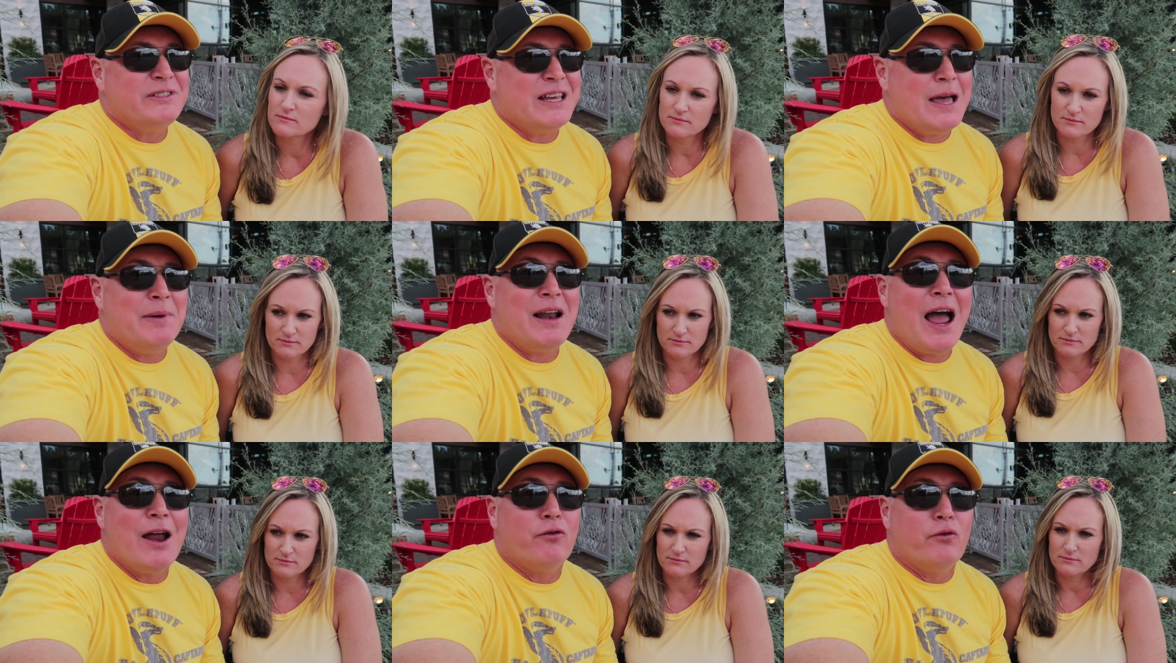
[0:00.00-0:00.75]
Speaker 1: with salmon.
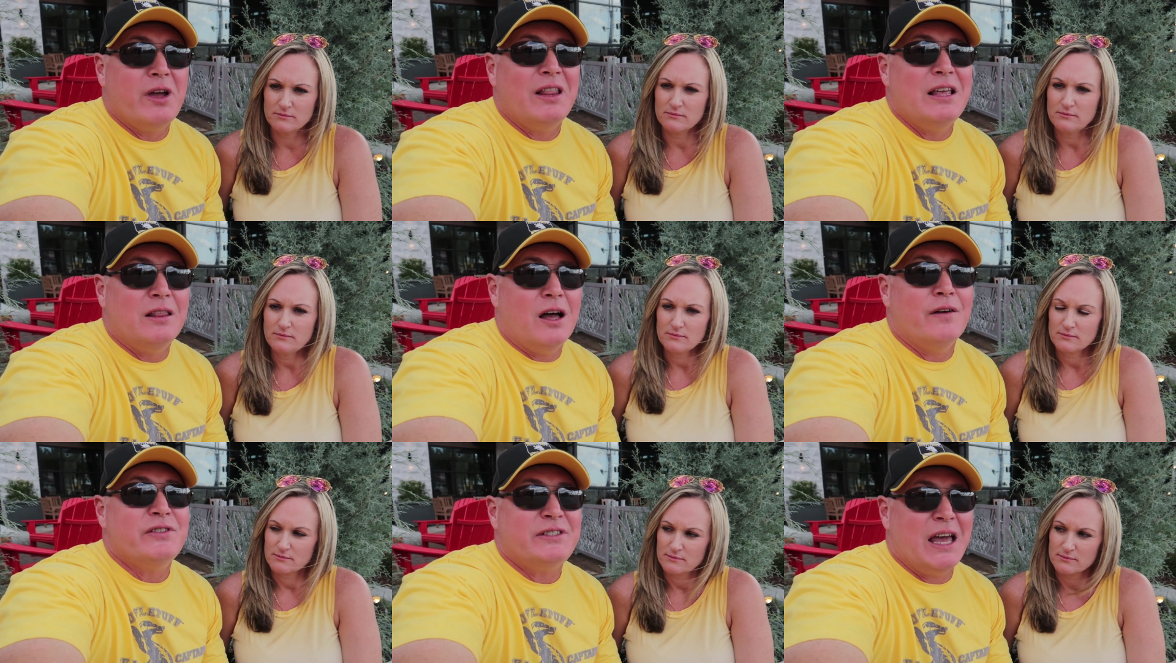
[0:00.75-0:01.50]
I really
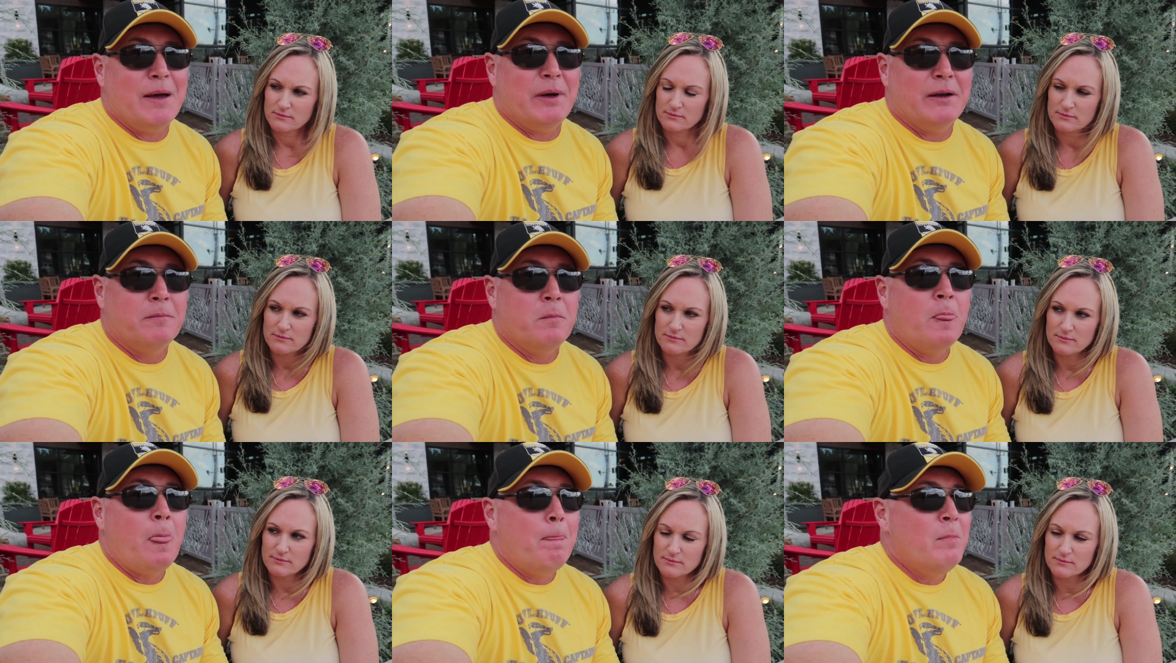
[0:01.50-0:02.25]
love salmon.
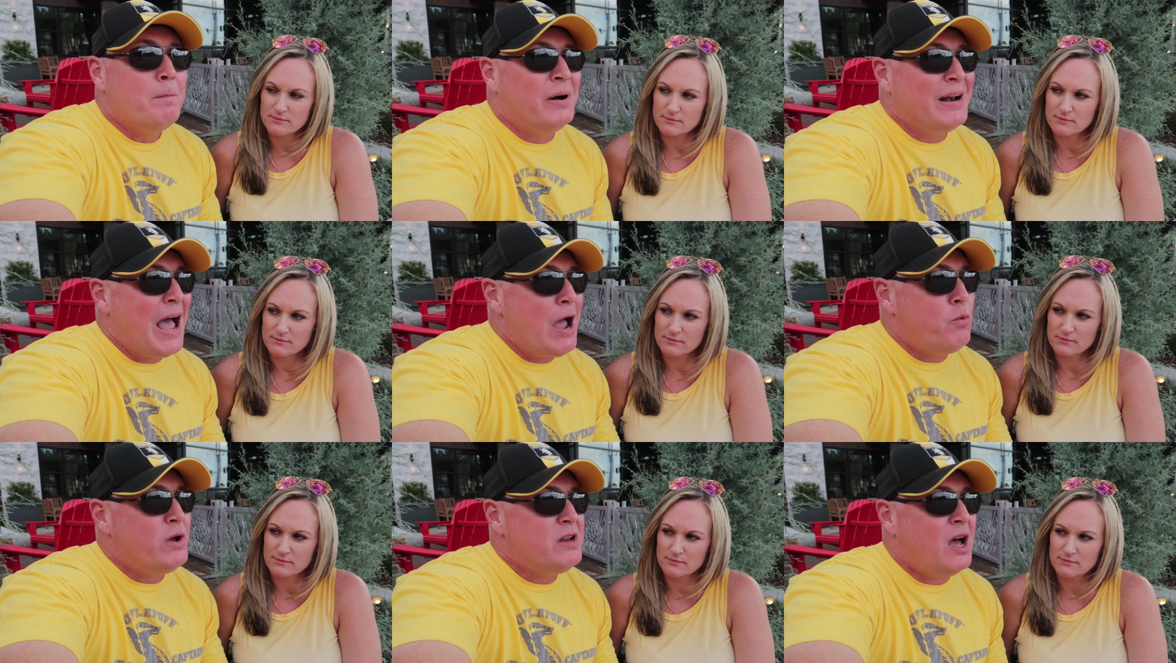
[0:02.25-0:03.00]
But
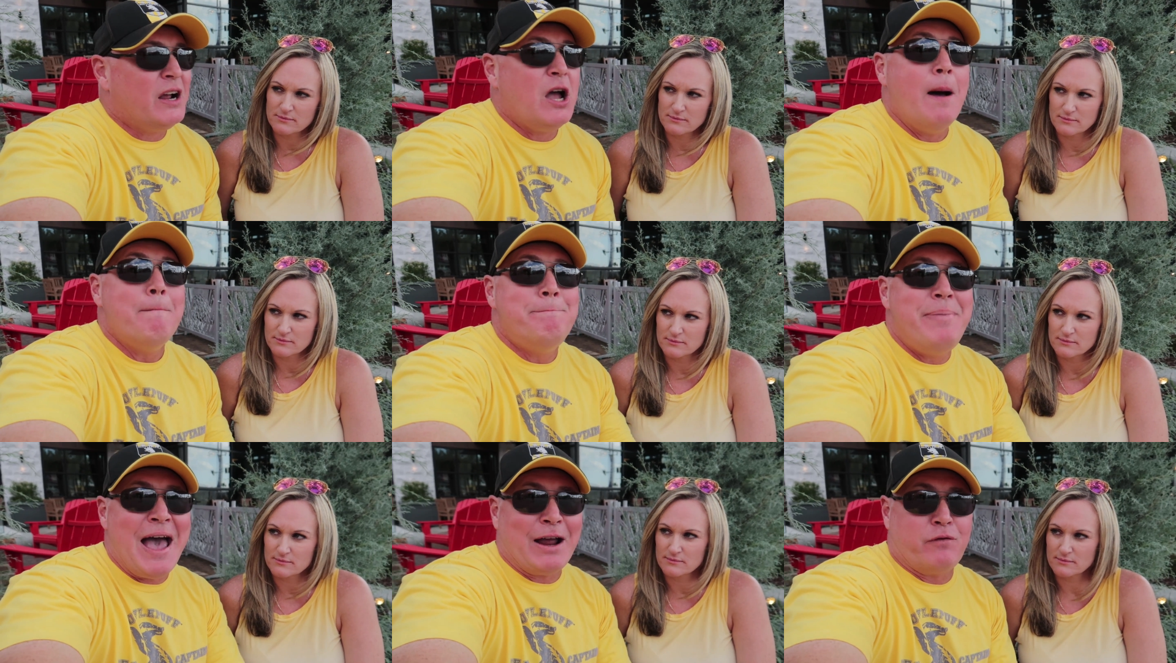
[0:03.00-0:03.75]
I would not come
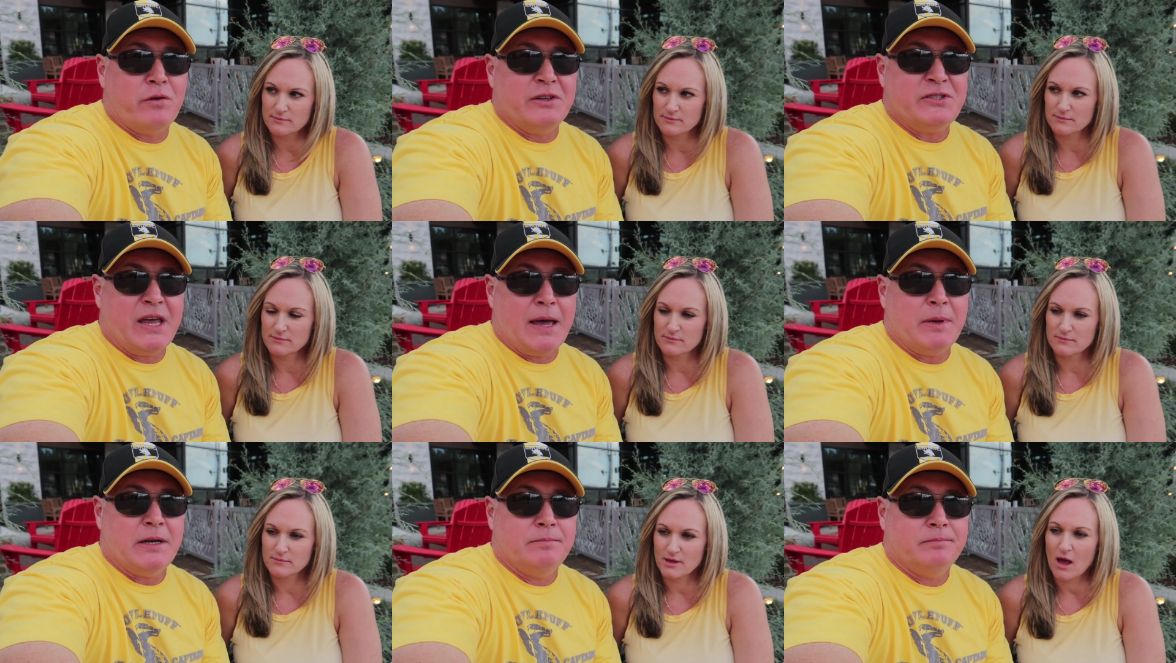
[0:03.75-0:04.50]
back for the
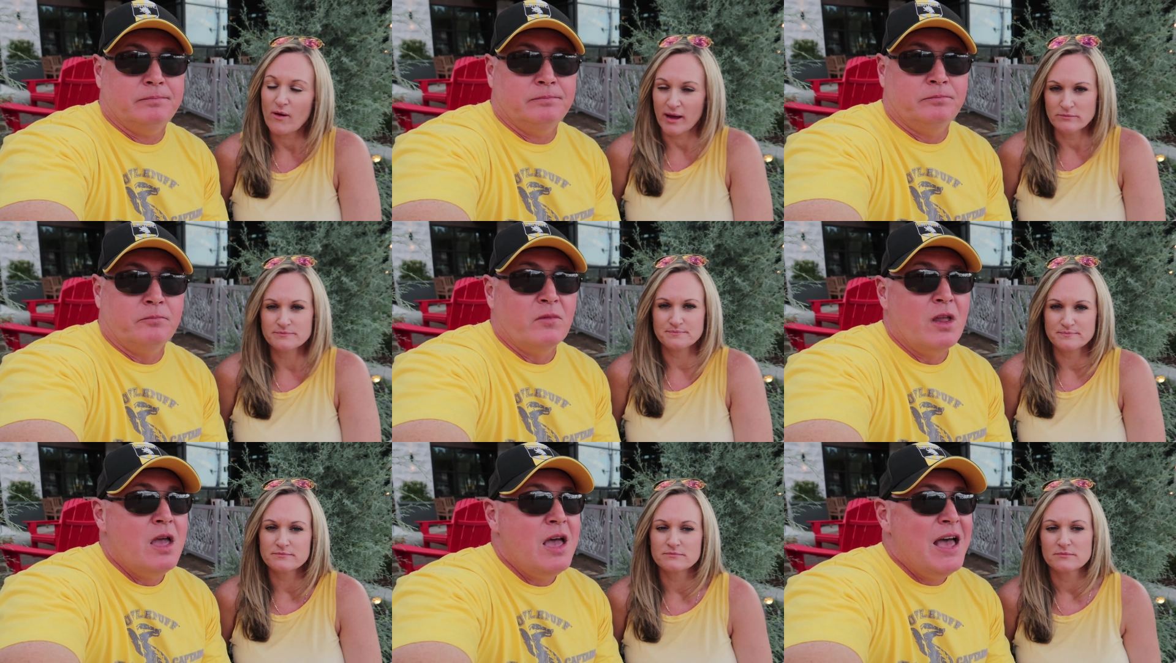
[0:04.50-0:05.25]
salmon.
Speaker 2: Okay.
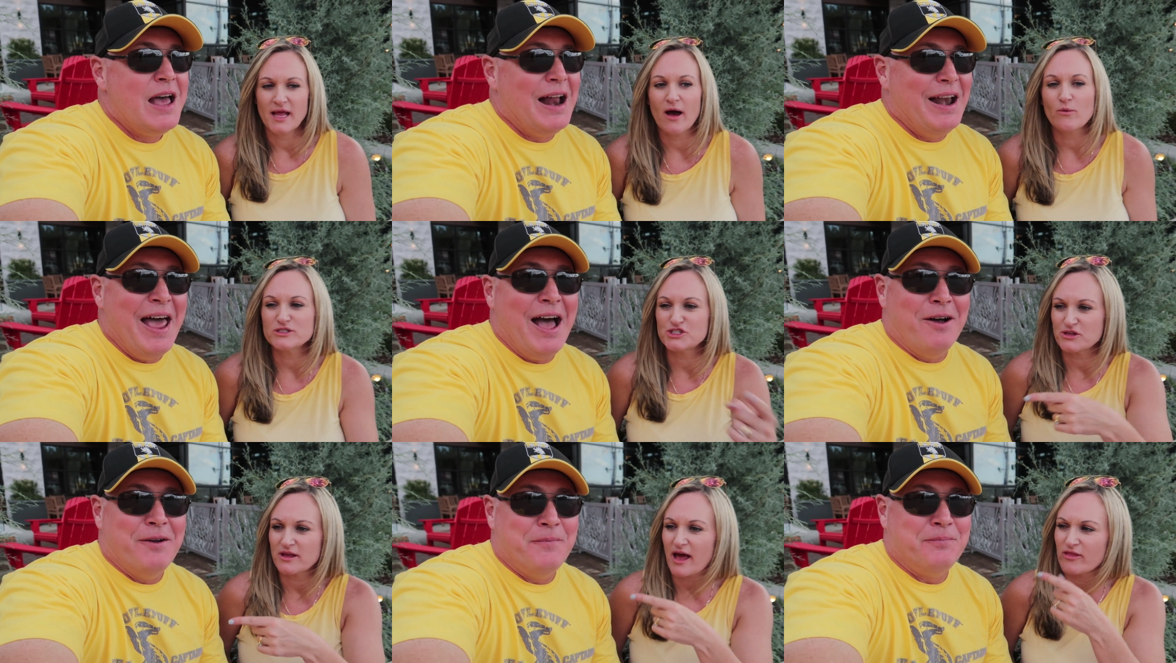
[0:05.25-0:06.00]
How was
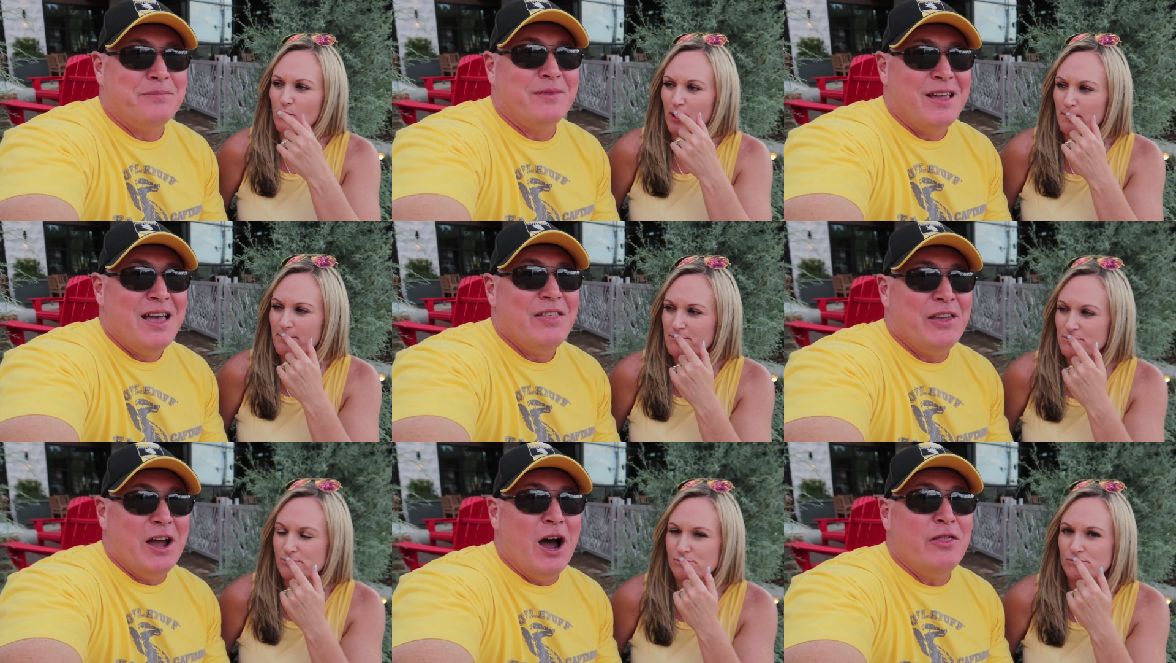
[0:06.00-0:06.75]
now, the other one?
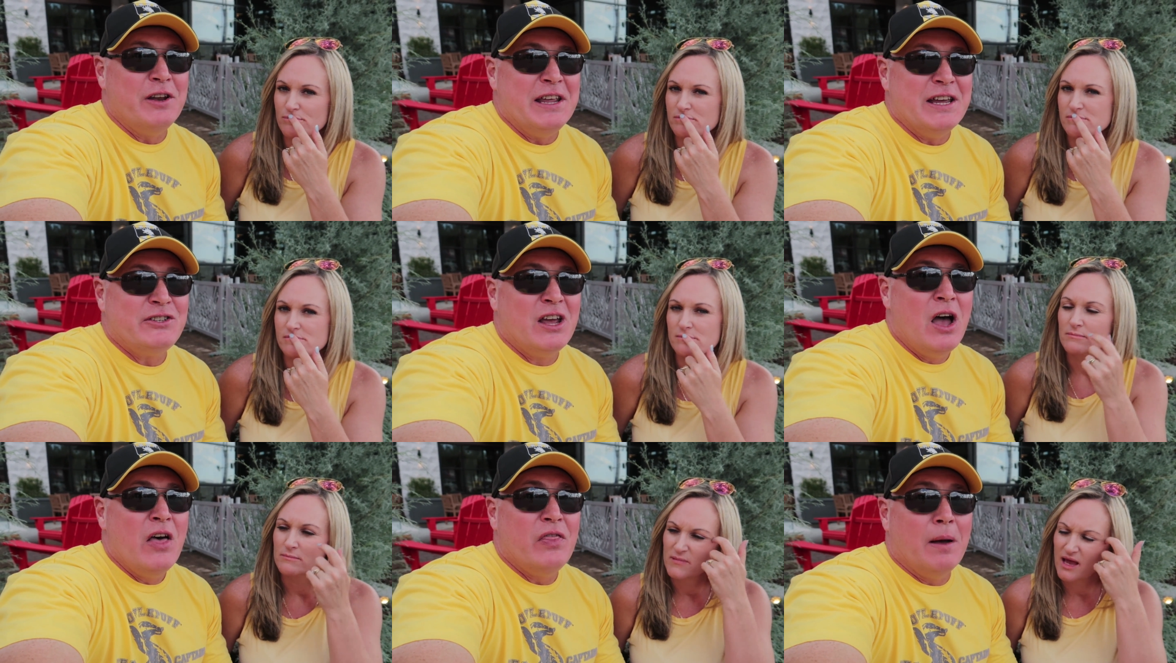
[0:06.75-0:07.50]
The other
Speaker 1: dish,
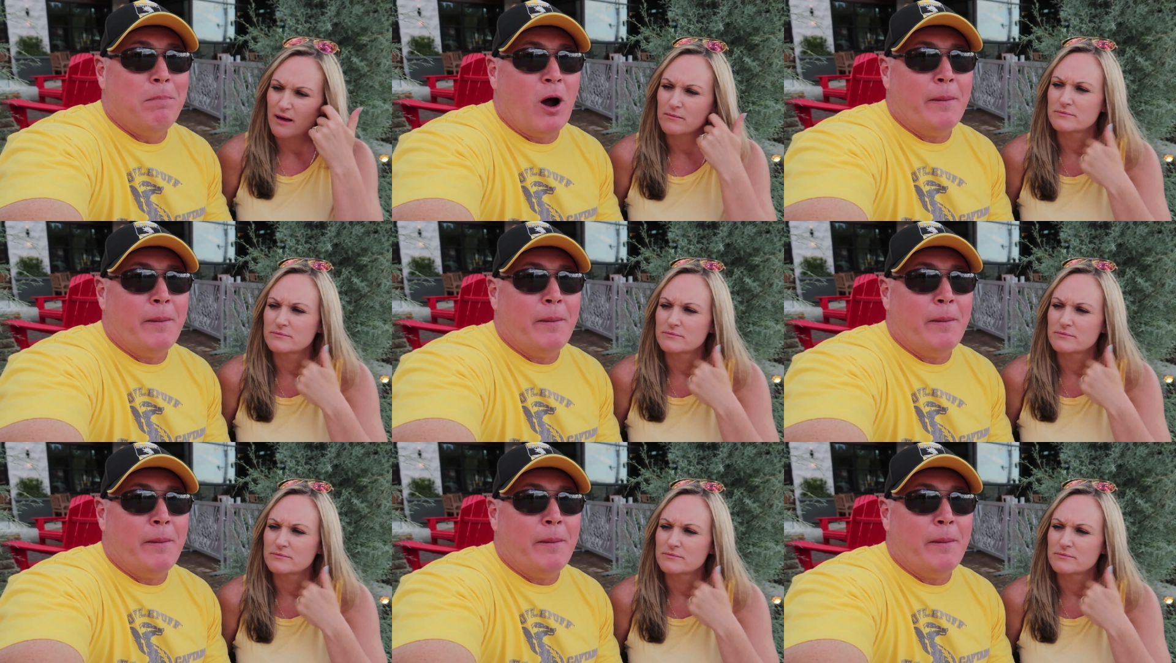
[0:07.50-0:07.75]
the yeah.